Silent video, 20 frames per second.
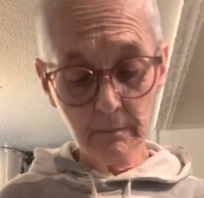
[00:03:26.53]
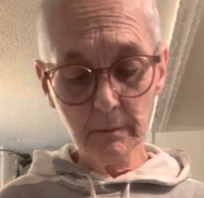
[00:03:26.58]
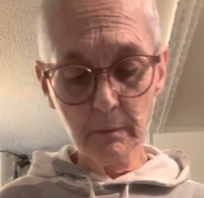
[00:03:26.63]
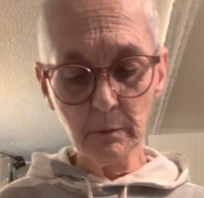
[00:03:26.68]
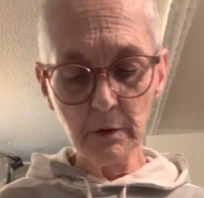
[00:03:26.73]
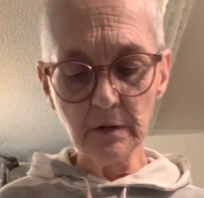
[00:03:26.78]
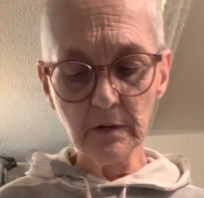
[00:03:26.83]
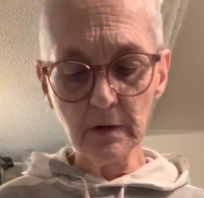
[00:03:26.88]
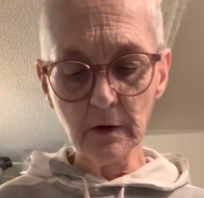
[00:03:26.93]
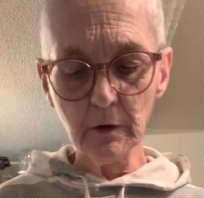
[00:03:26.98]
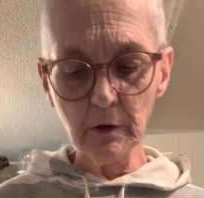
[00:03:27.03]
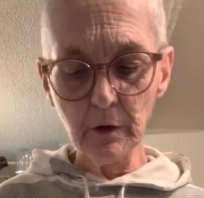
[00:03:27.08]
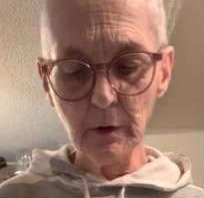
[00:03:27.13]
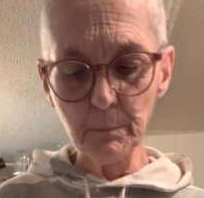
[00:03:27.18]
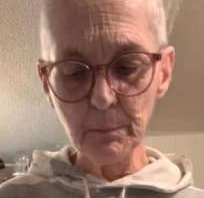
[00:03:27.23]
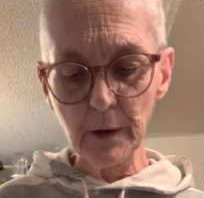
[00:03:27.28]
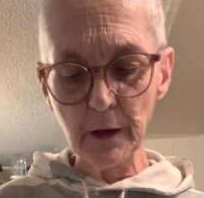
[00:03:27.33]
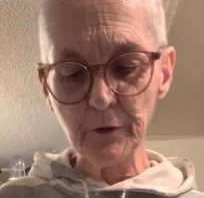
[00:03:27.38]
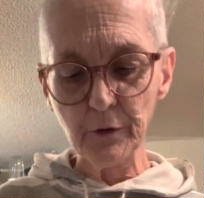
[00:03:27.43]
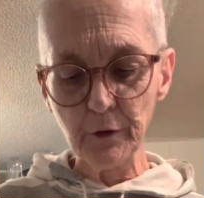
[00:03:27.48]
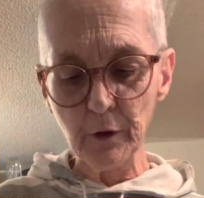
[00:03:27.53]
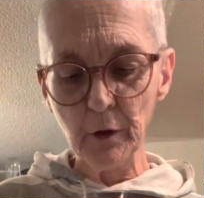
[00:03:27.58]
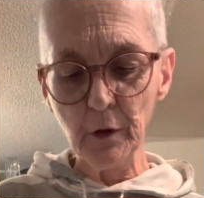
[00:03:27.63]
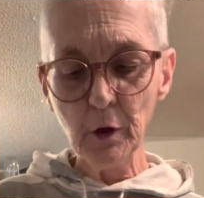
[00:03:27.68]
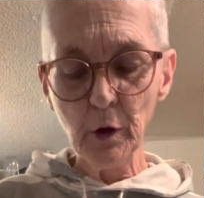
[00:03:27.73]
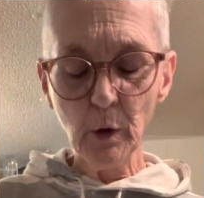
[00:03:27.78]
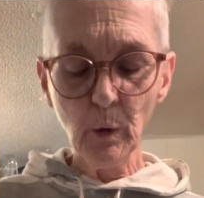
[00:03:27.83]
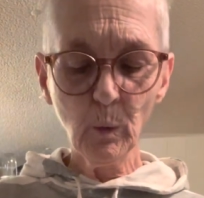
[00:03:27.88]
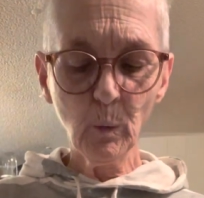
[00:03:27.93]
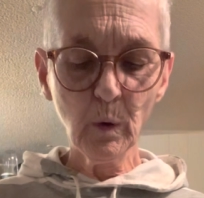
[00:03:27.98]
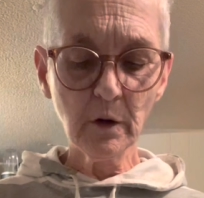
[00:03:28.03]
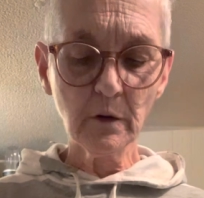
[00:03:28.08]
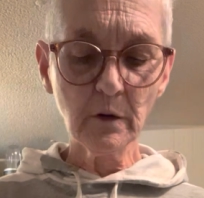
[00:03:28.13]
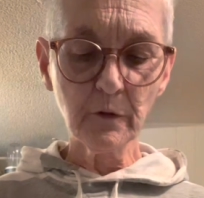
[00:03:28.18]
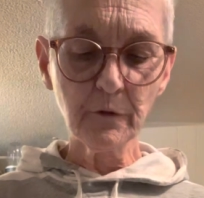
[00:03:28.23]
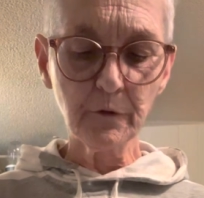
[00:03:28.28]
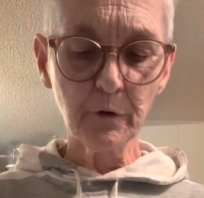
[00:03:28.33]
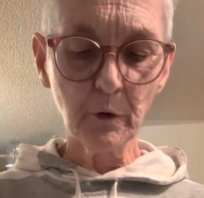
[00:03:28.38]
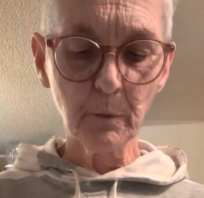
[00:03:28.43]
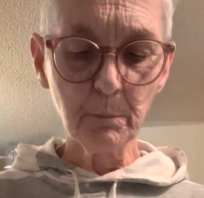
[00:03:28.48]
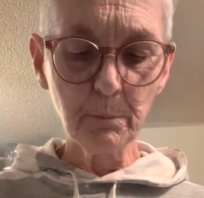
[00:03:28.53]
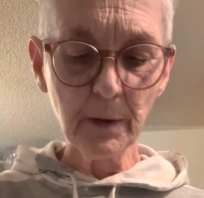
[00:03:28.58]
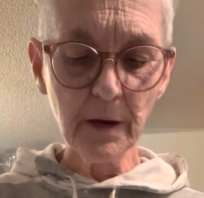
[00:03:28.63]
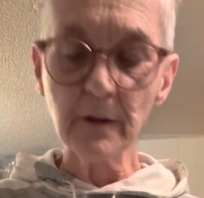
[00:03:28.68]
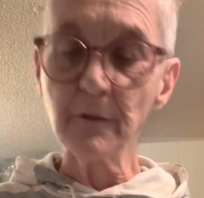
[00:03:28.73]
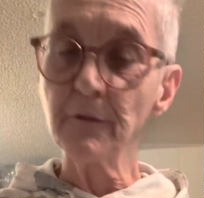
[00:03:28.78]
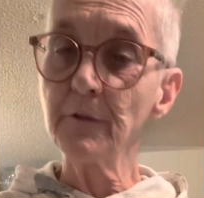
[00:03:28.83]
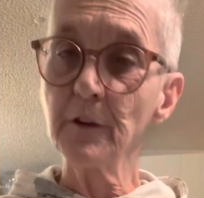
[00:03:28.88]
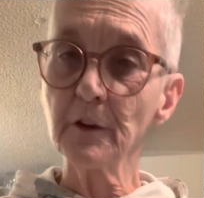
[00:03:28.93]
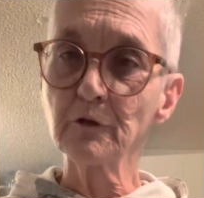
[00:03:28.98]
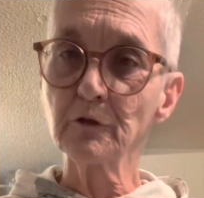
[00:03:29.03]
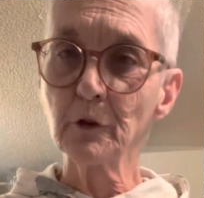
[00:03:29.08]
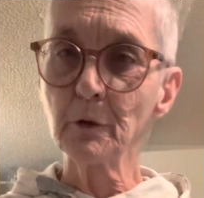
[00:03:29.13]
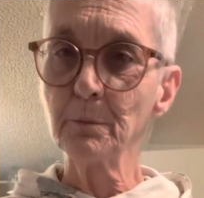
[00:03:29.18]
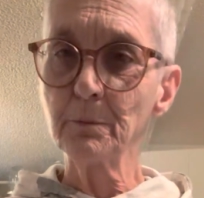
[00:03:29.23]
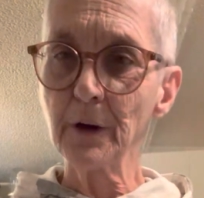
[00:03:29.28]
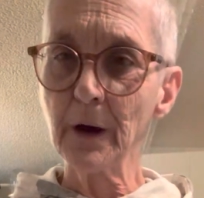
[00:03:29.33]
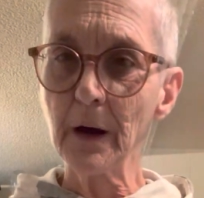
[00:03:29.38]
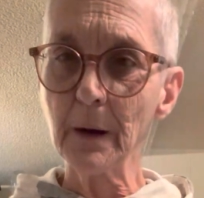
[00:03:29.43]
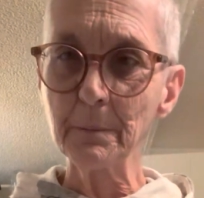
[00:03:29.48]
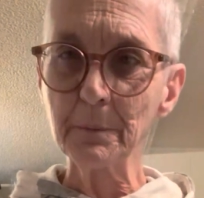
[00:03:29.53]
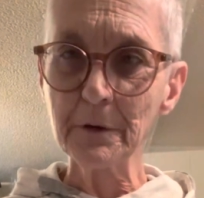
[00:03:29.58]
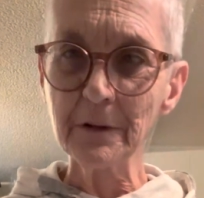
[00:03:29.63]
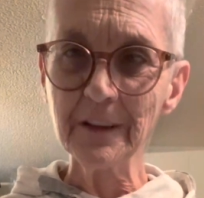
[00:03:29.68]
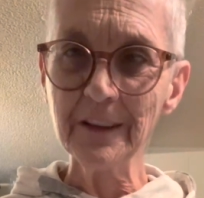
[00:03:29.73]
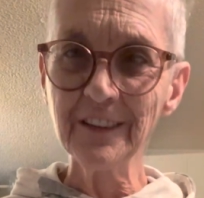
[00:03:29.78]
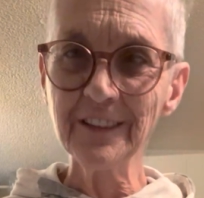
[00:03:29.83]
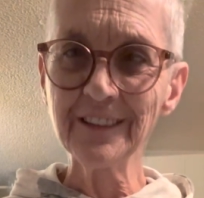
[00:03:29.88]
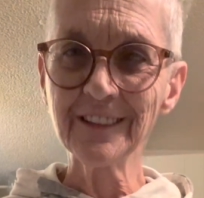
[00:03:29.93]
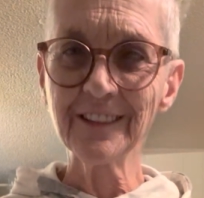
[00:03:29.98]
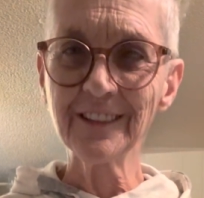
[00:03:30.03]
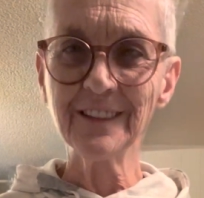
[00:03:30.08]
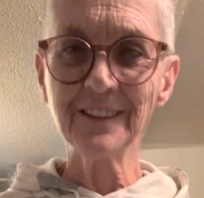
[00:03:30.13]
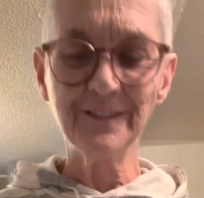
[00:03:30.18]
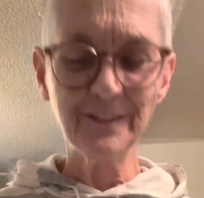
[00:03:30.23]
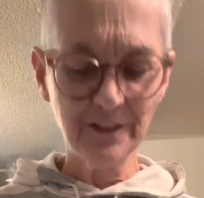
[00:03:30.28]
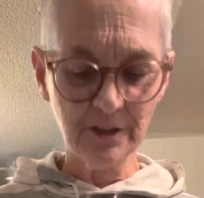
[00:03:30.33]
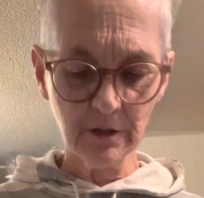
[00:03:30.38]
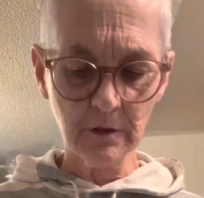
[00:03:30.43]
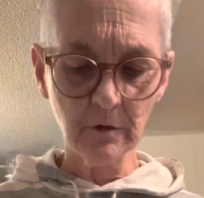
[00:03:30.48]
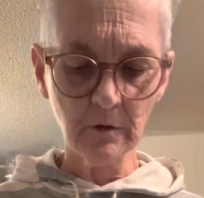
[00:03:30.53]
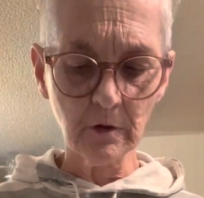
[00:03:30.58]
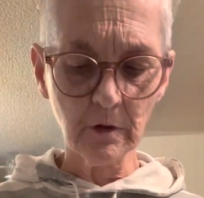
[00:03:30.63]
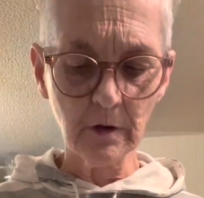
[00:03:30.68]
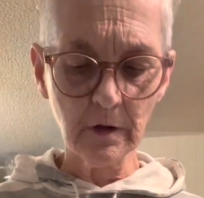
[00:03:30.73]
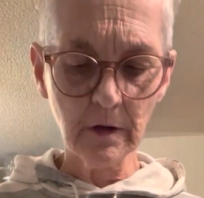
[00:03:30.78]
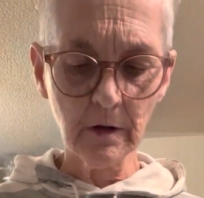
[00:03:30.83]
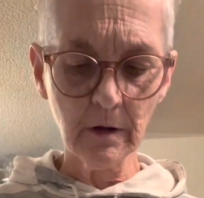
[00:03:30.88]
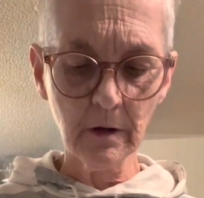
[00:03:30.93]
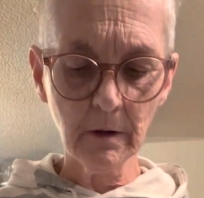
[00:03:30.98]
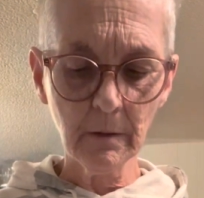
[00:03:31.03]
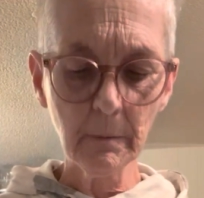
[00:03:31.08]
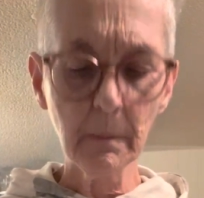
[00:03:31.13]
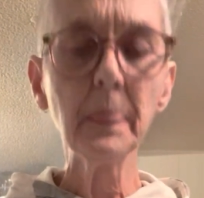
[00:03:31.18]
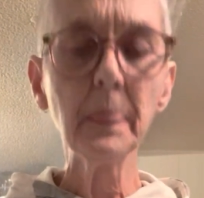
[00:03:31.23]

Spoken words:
let me tell you about the wonderful beneficial properties of ginger here.